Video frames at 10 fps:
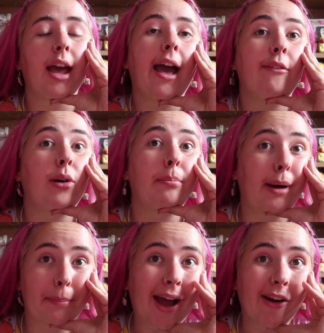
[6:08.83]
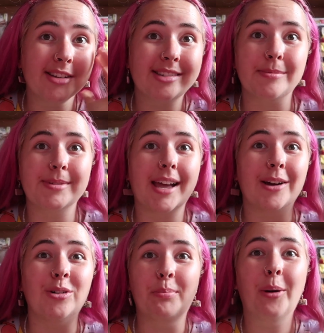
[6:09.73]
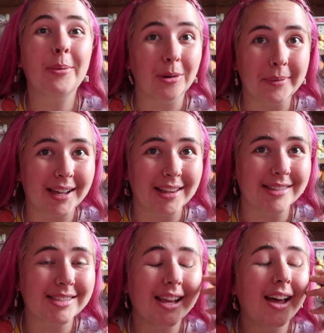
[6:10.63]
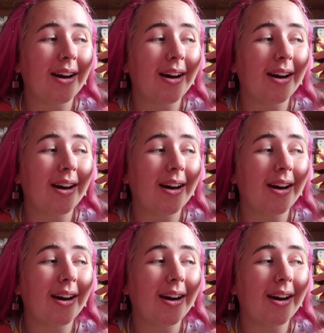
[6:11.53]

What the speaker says: Everyone but Paris seems to get cool popcorn buckets.